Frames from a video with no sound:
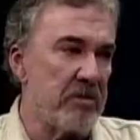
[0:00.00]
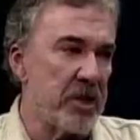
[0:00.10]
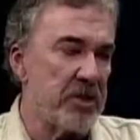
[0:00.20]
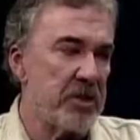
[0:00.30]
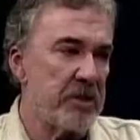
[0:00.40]
of
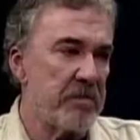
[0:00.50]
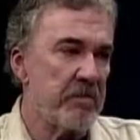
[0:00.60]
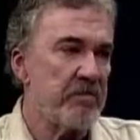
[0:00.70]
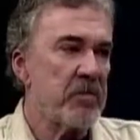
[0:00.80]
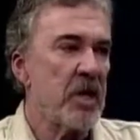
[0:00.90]
this,
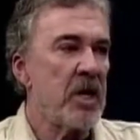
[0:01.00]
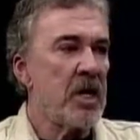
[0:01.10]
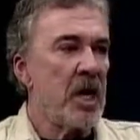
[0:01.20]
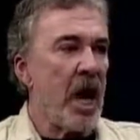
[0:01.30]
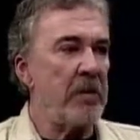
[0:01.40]

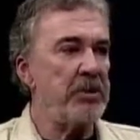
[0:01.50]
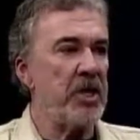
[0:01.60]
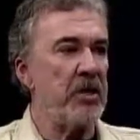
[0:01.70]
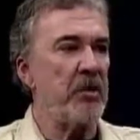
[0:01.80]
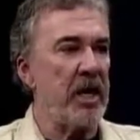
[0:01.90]
I'm
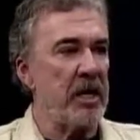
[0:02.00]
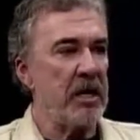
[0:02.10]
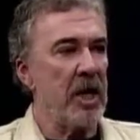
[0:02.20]
sitting writing,